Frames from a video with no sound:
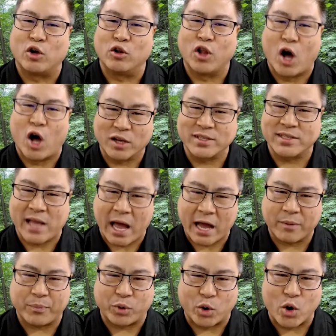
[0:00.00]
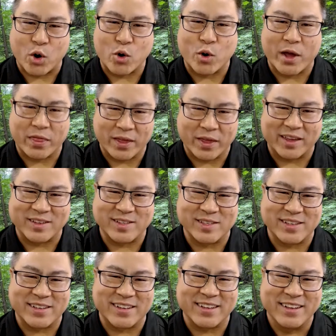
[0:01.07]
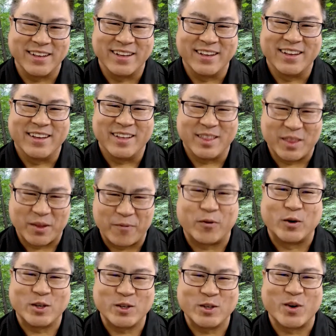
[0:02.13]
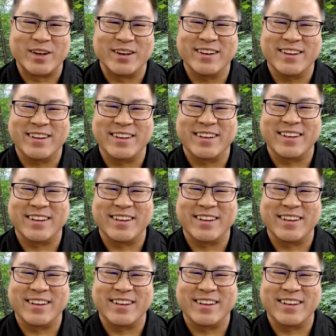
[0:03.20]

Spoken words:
LogStackPRO, I think is the first one.